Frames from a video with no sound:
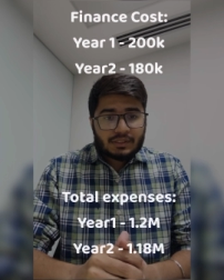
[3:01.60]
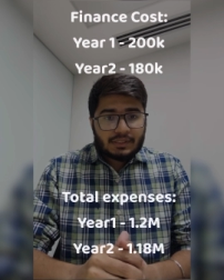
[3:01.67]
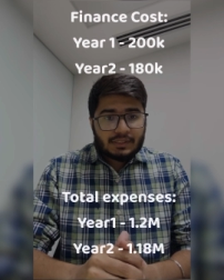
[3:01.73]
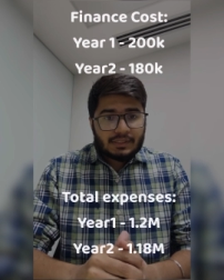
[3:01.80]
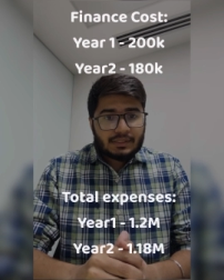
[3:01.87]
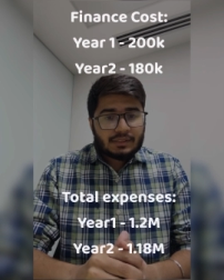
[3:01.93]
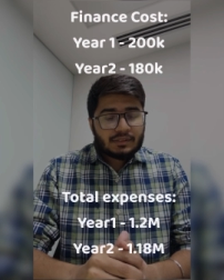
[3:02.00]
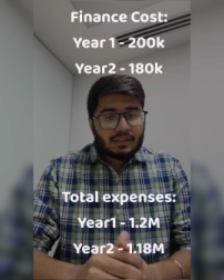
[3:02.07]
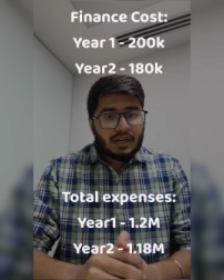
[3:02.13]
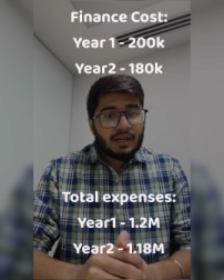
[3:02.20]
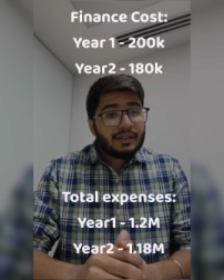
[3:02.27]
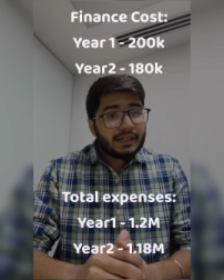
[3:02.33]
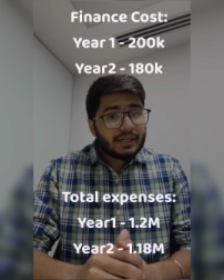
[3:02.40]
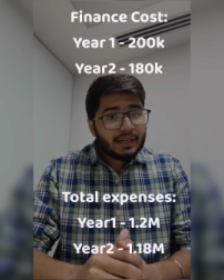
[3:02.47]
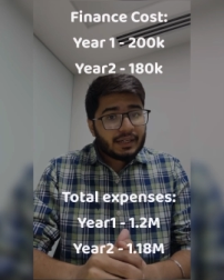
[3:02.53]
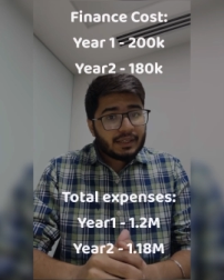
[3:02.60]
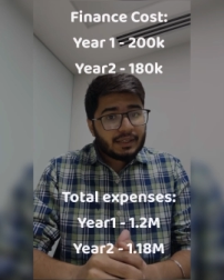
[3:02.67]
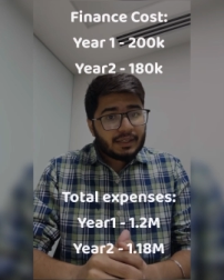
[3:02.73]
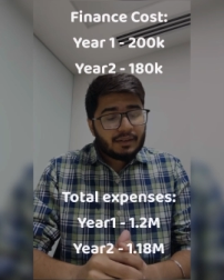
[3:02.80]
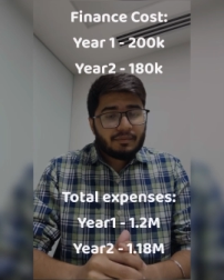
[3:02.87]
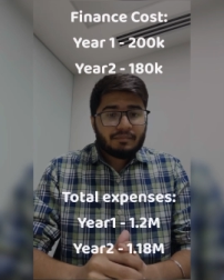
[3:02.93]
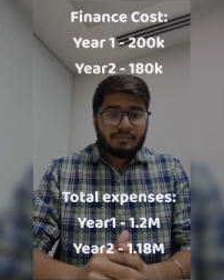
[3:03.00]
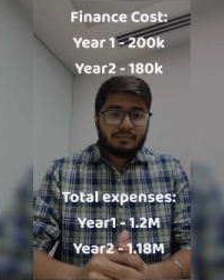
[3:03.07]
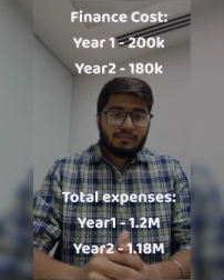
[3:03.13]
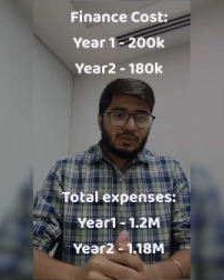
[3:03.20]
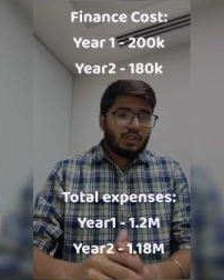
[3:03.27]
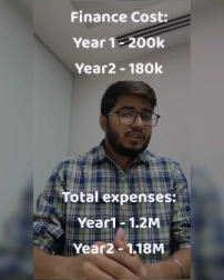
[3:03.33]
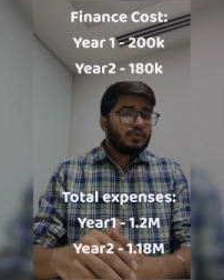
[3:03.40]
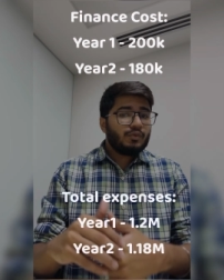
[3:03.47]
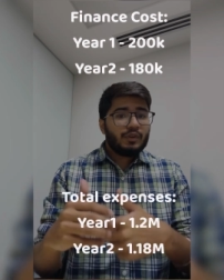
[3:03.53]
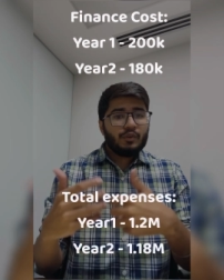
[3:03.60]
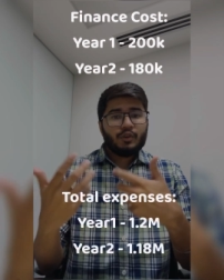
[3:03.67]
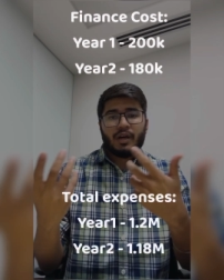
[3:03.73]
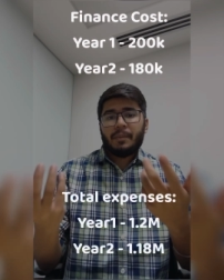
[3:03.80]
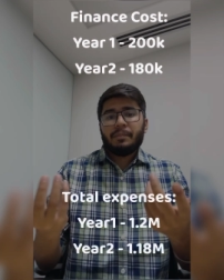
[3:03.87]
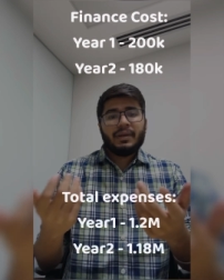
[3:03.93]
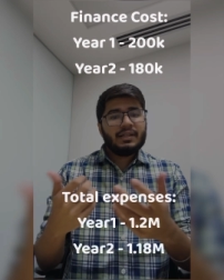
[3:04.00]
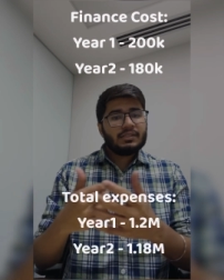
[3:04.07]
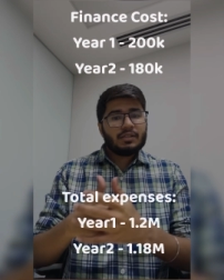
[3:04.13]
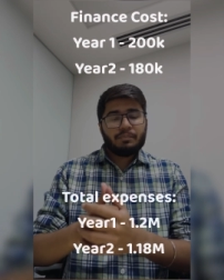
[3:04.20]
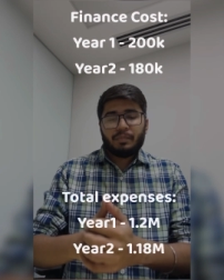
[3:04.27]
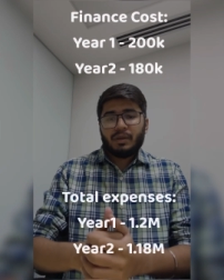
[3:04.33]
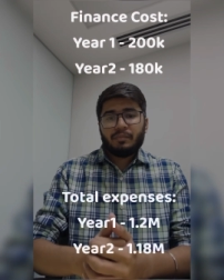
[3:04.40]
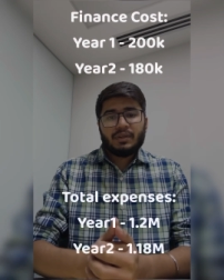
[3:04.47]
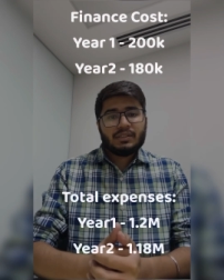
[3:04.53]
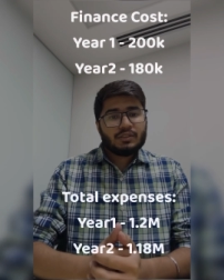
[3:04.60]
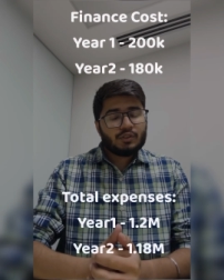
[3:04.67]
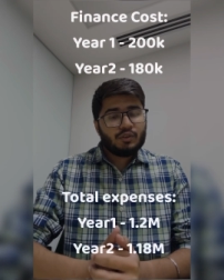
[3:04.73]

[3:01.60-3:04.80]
is 180k because we would have made some payment.